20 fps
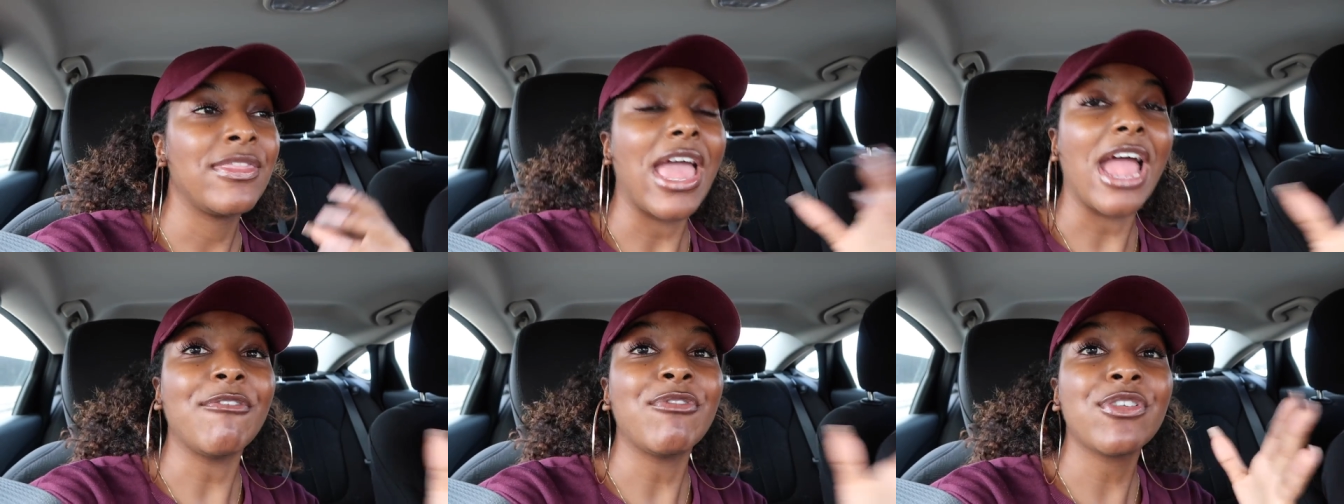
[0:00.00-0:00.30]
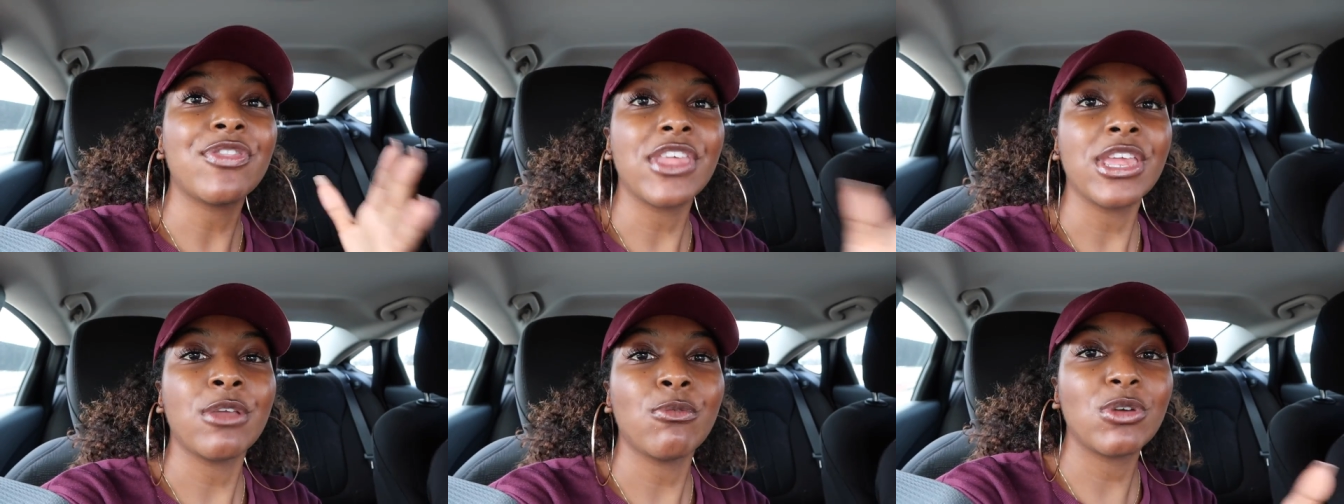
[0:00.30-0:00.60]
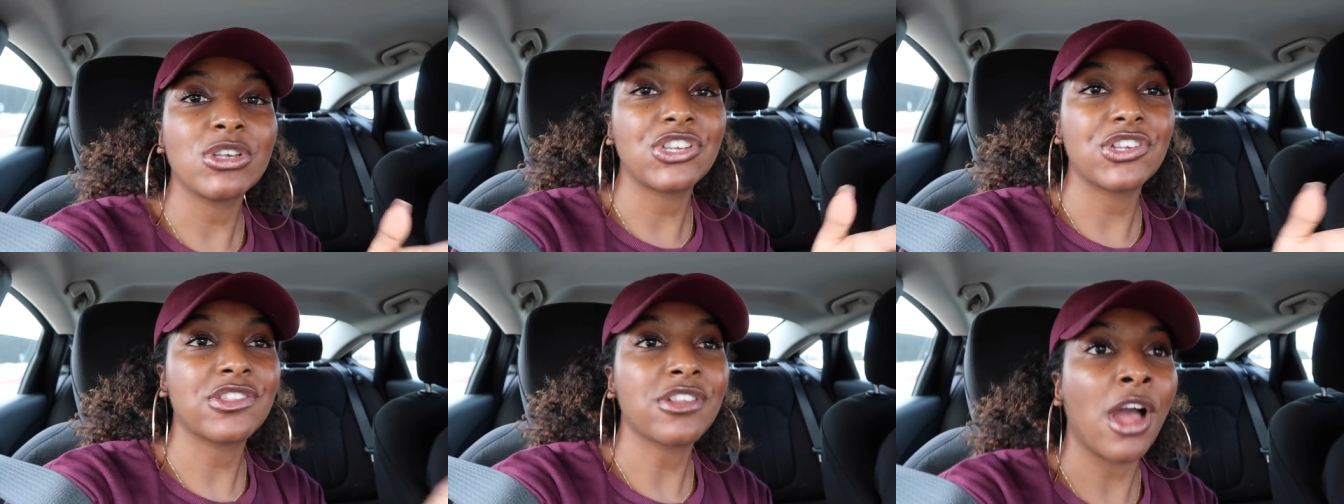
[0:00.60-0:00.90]
everything
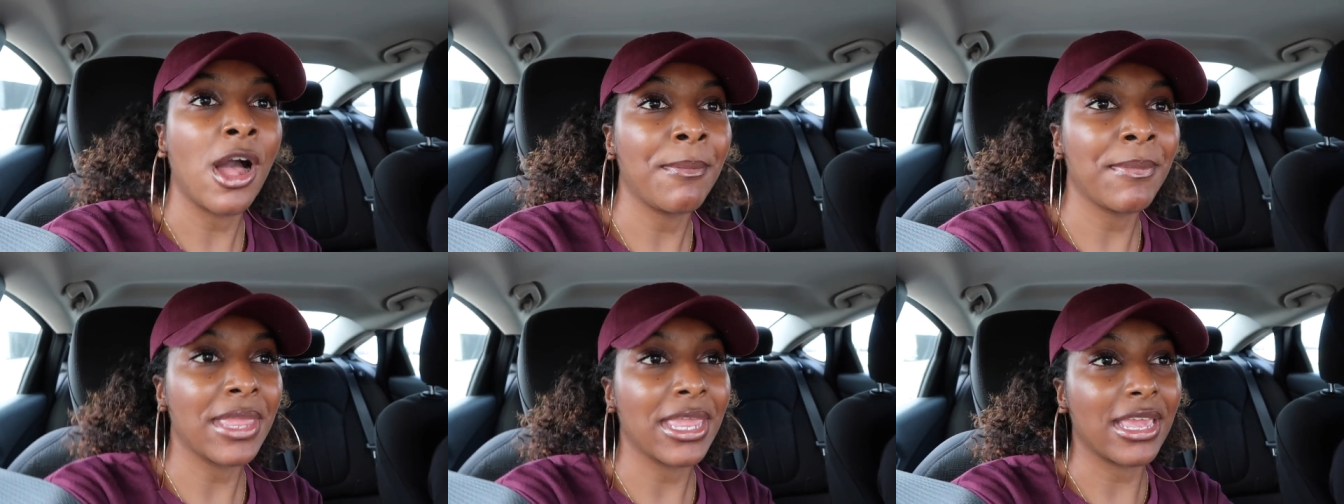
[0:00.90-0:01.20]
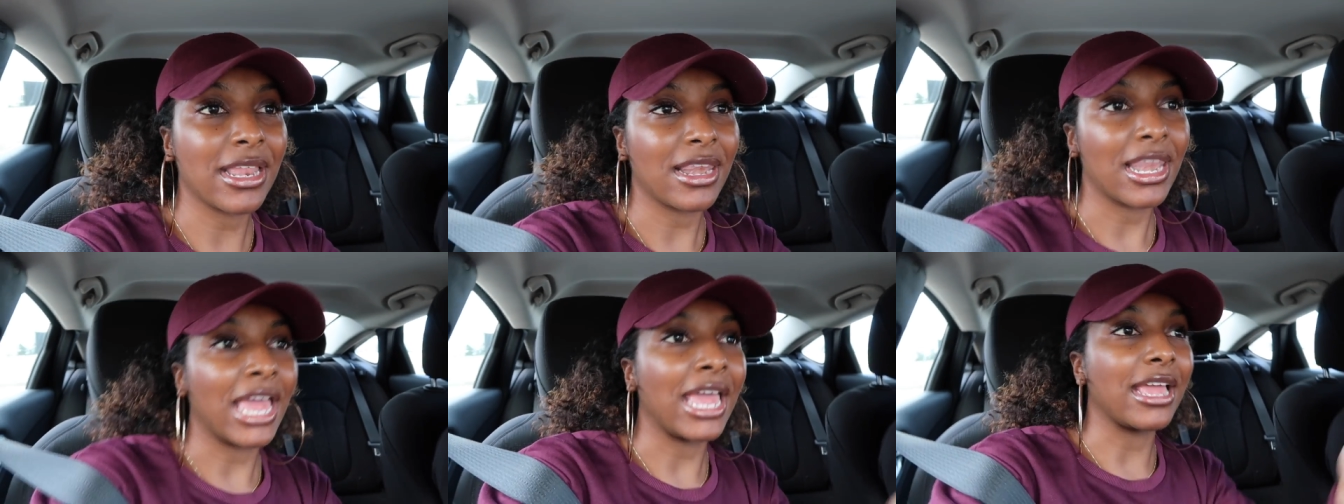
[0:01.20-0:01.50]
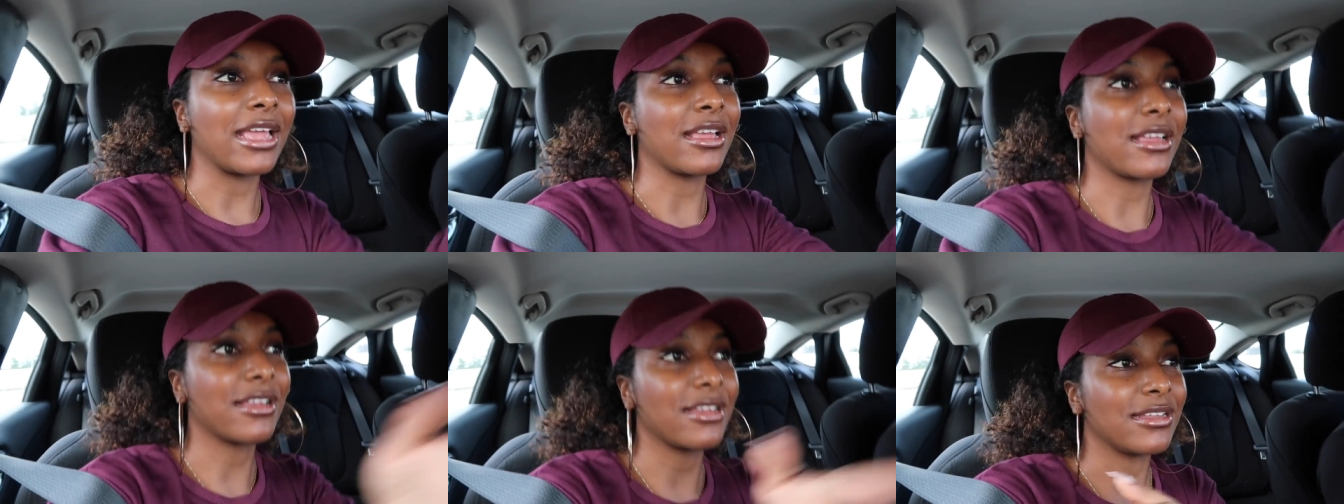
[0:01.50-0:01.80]
was just coming in
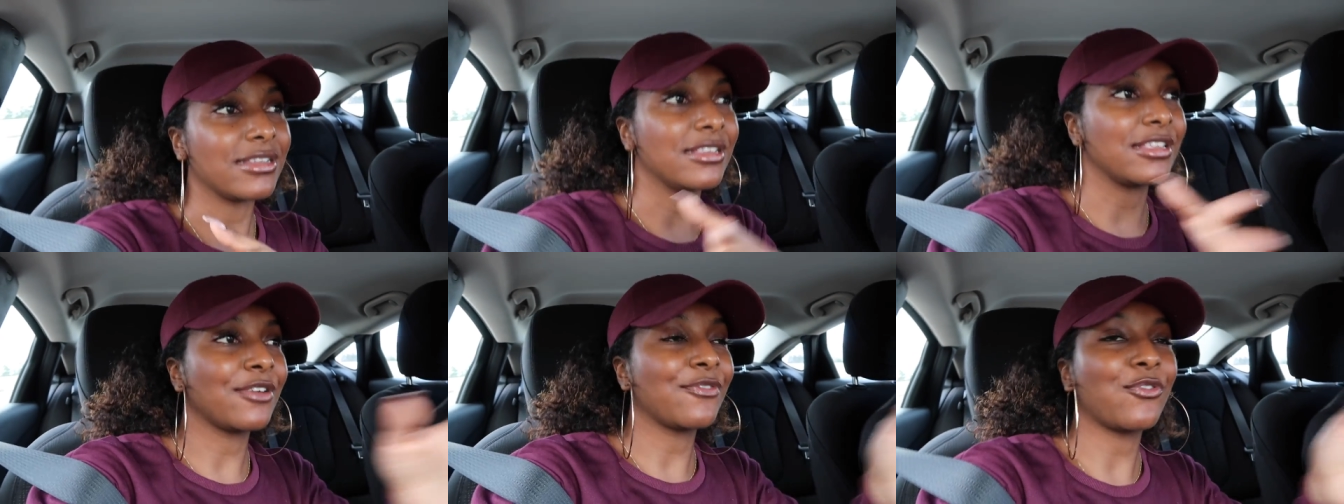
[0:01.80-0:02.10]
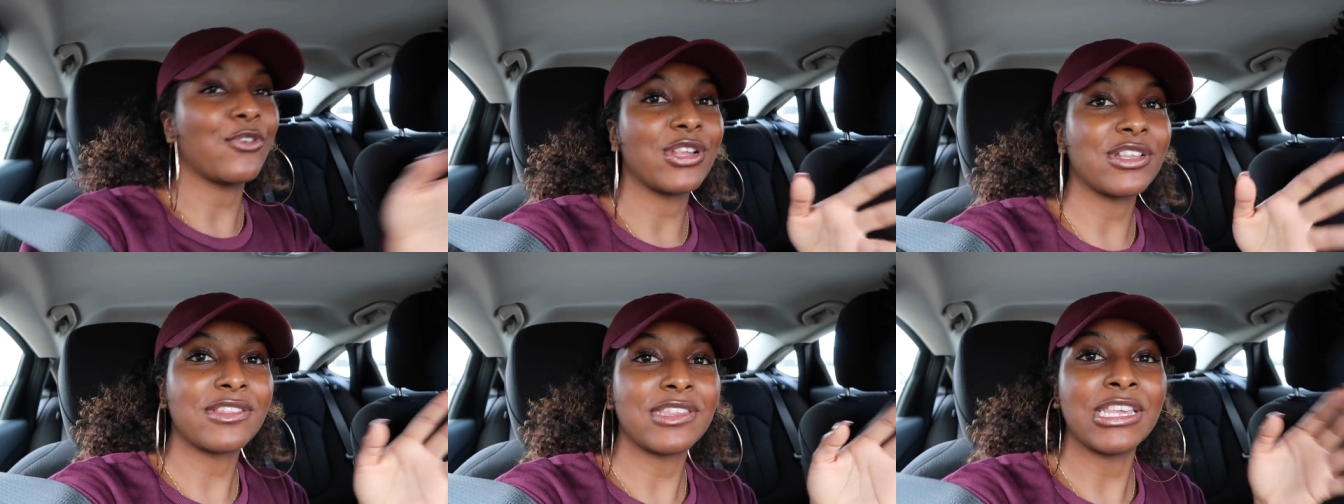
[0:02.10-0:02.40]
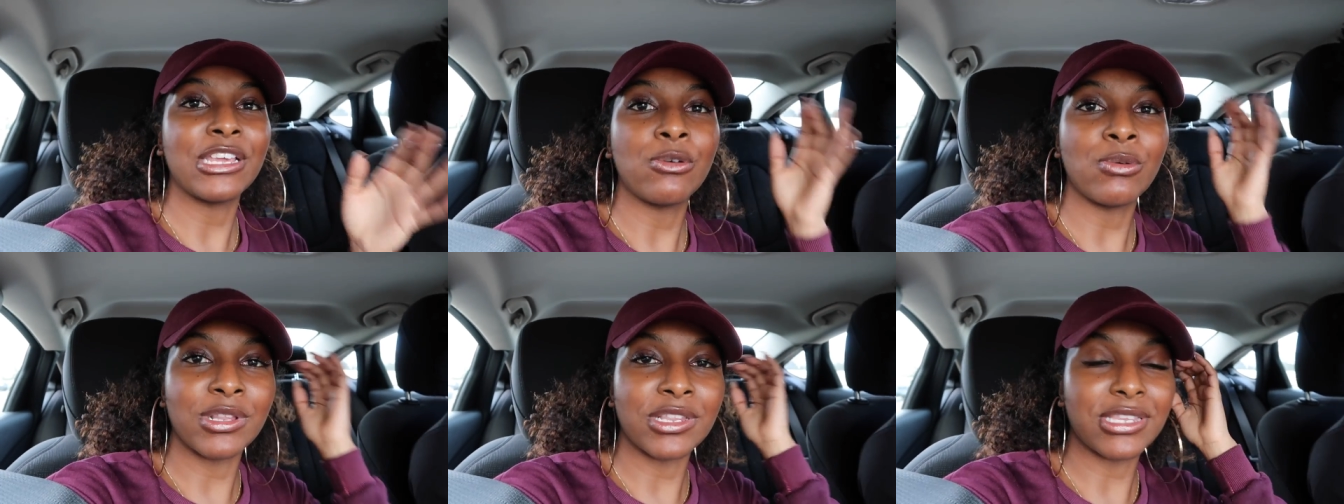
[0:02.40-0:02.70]
like different
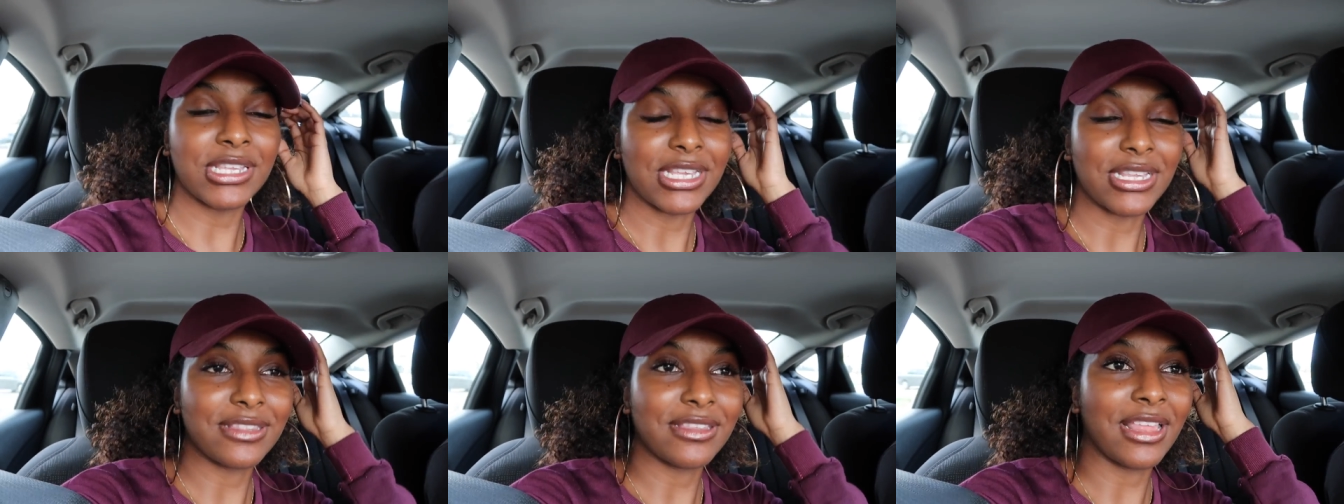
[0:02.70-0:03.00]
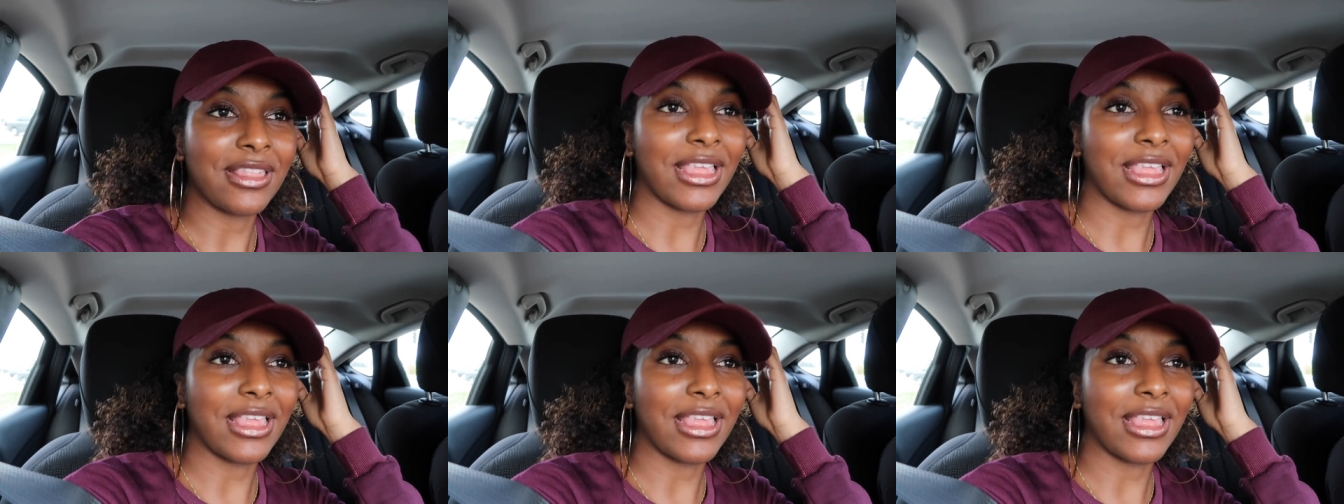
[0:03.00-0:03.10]
sequences,